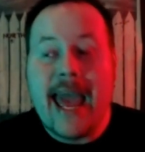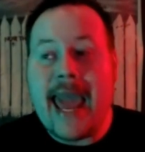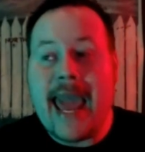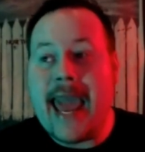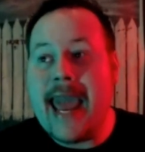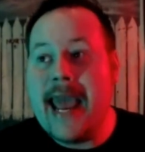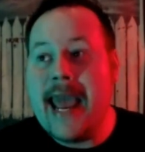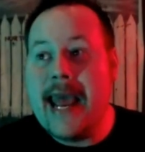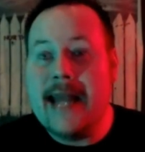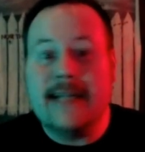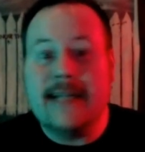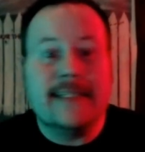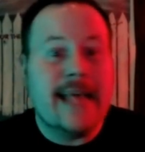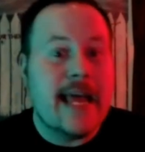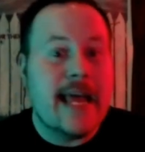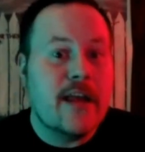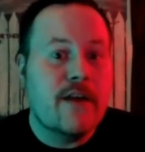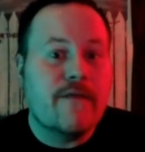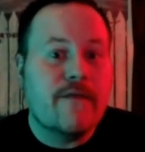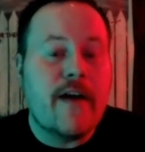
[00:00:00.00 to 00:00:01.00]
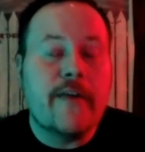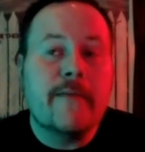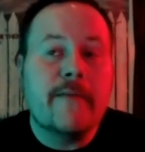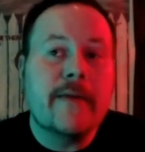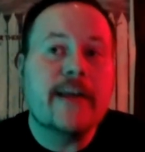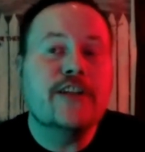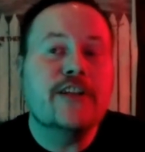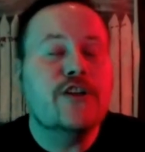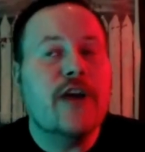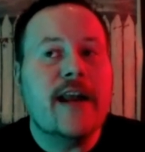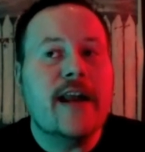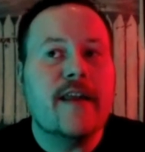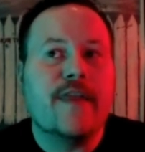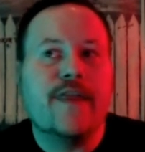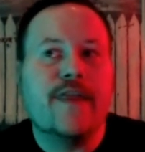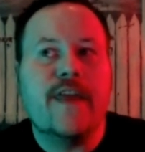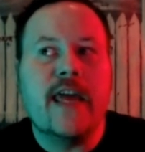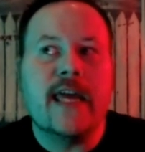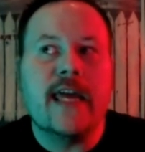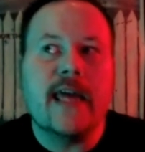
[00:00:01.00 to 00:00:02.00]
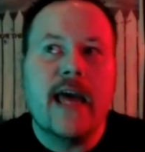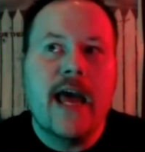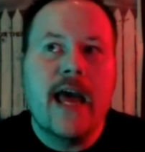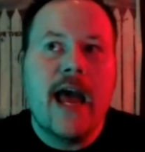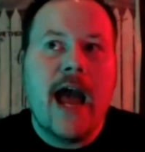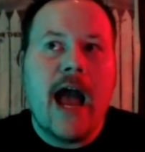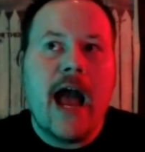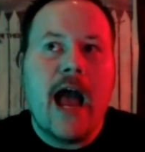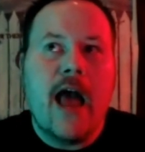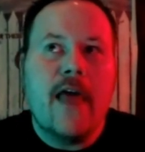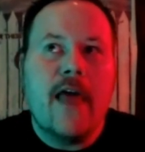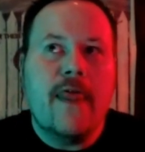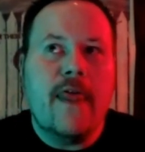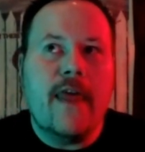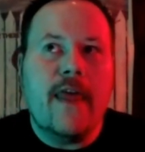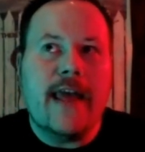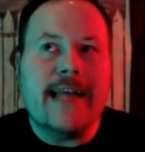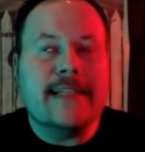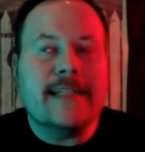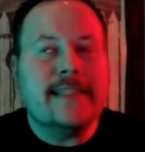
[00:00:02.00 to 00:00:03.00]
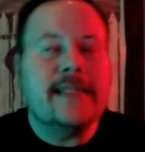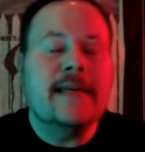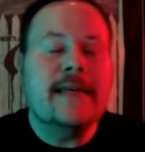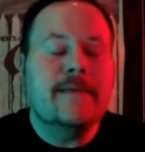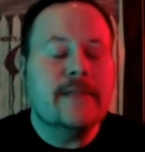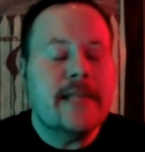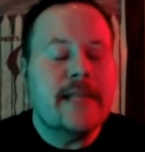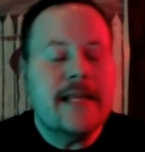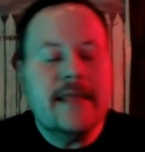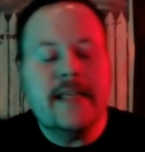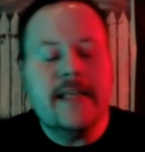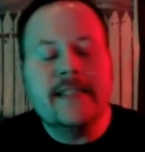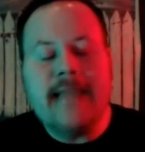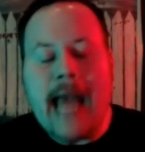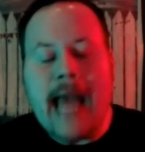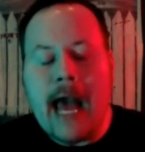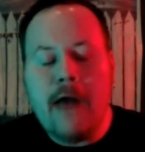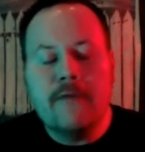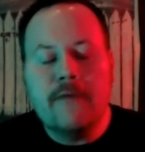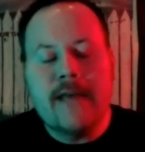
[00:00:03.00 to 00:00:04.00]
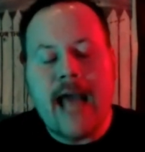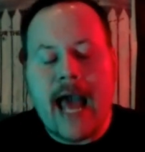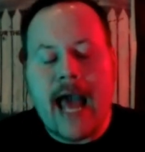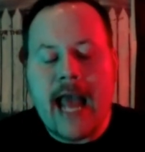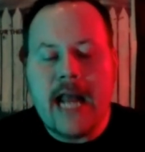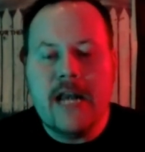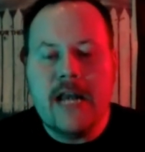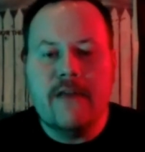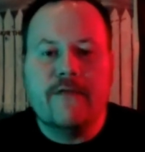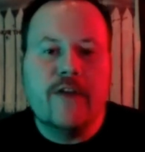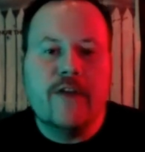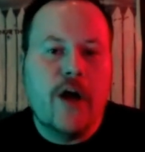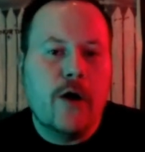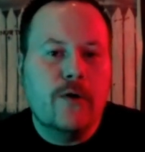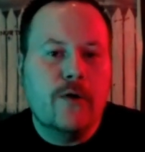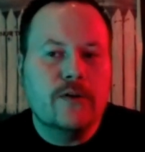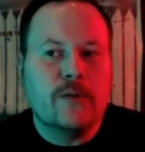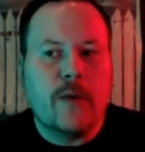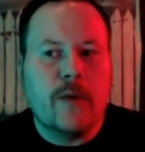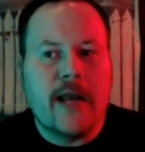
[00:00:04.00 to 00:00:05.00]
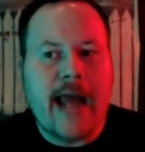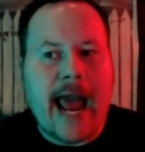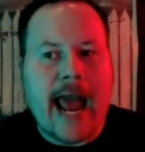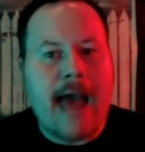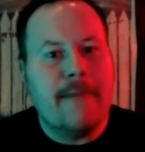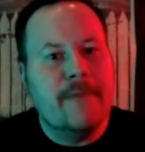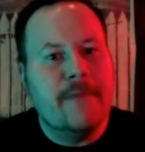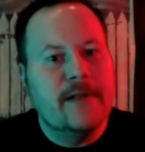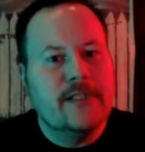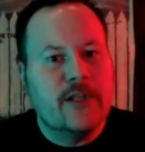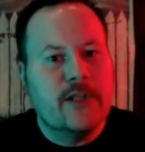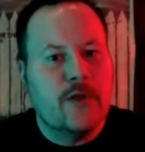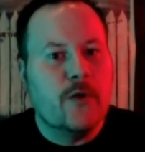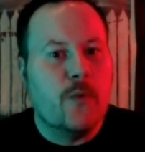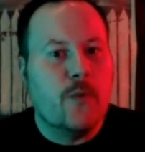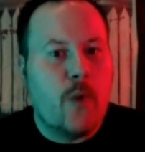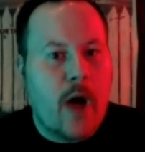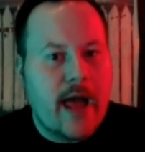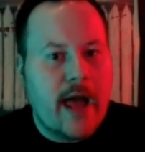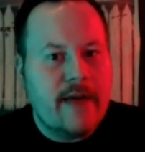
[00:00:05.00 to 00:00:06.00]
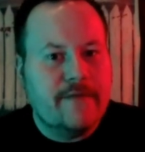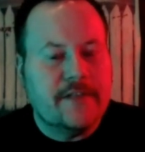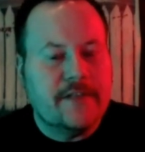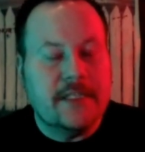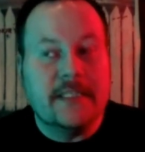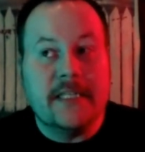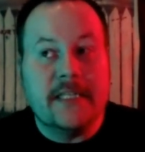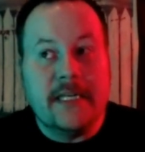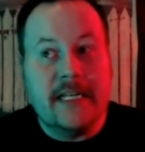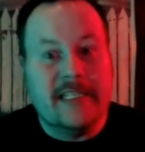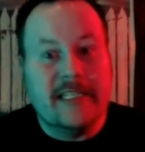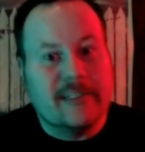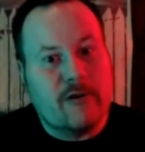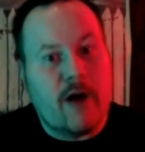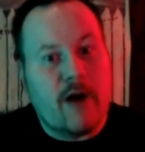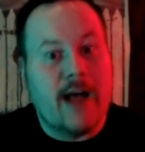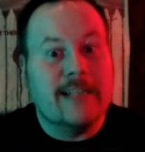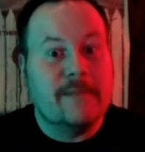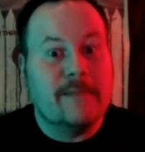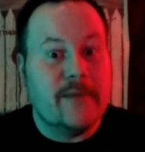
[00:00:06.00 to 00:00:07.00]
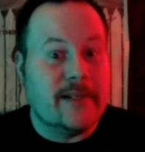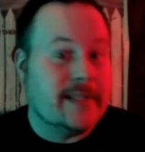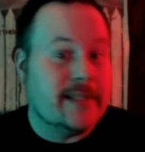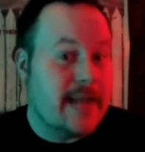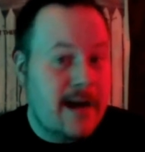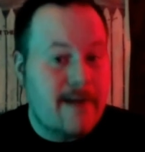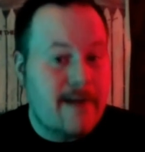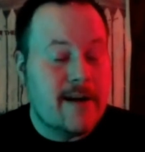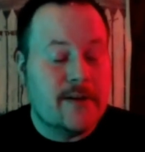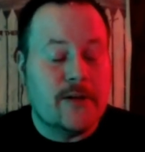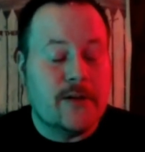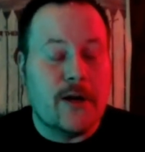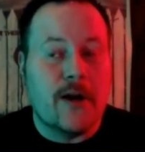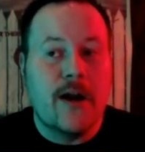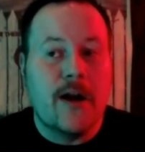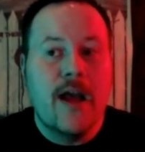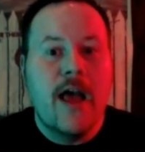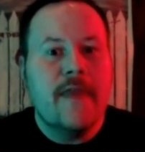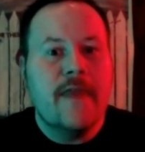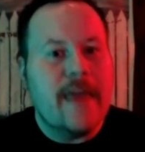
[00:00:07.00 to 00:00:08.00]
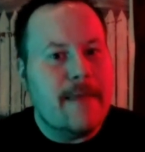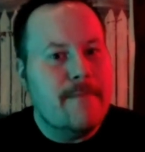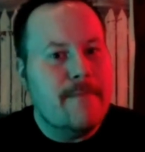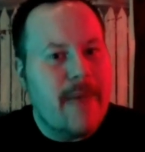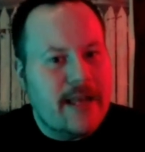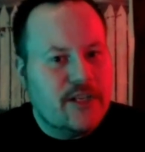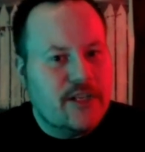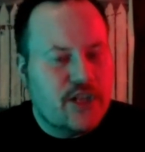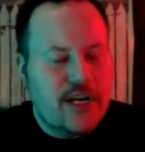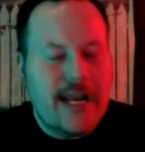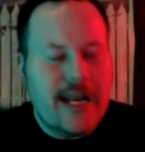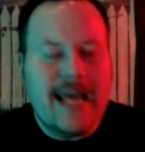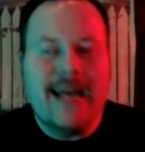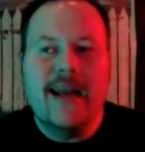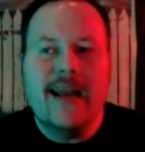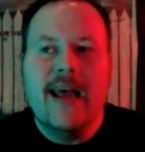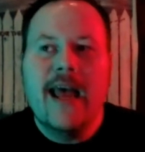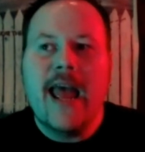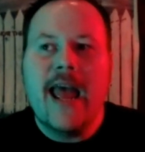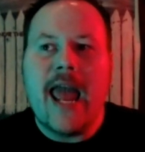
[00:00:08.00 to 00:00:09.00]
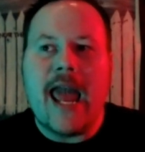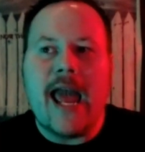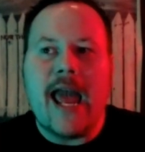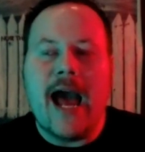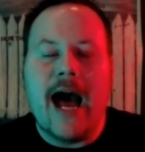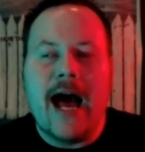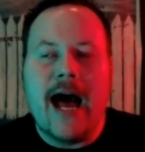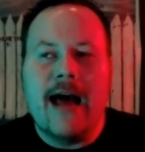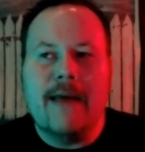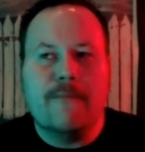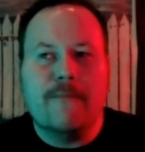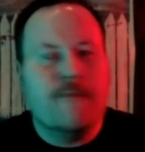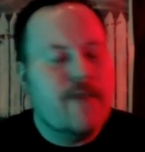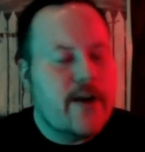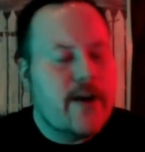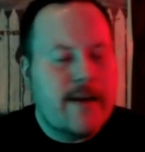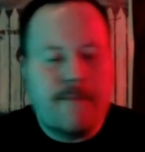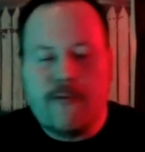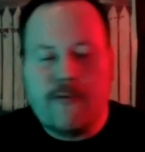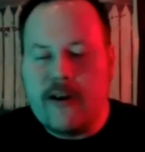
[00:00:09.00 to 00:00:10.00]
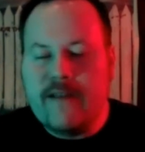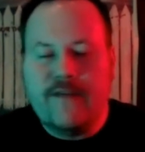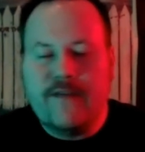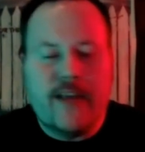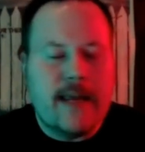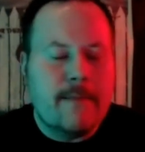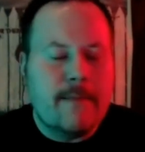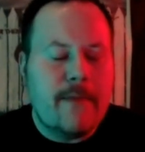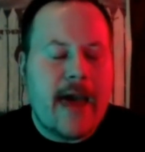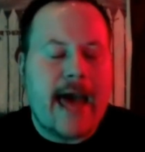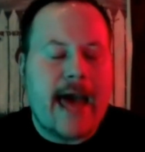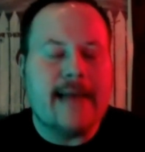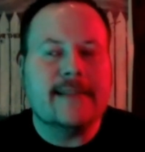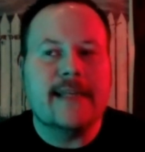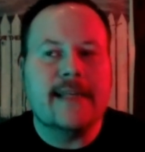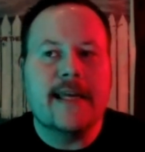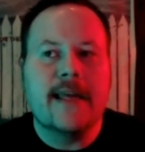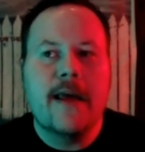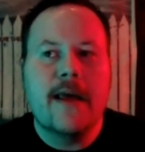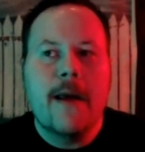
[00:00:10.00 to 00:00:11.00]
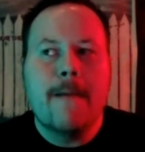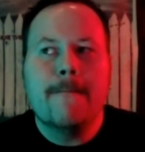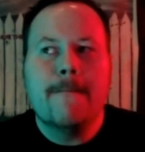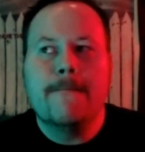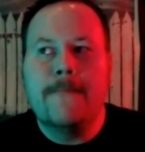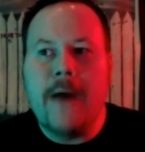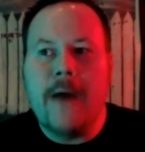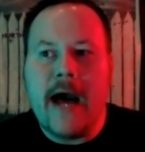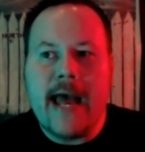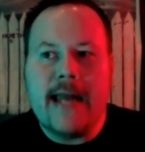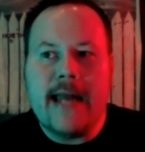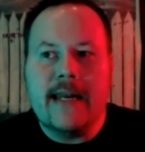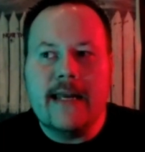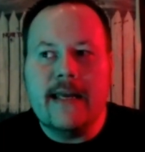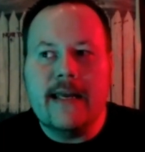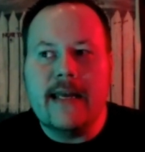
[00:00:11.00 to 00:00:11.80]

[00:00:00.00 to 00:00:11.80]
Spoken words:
and attacking her father, because you got to think it seems like the town kind of knows what happened to the wife, to Denise Crosby's character. They mention it very briefly in passing, but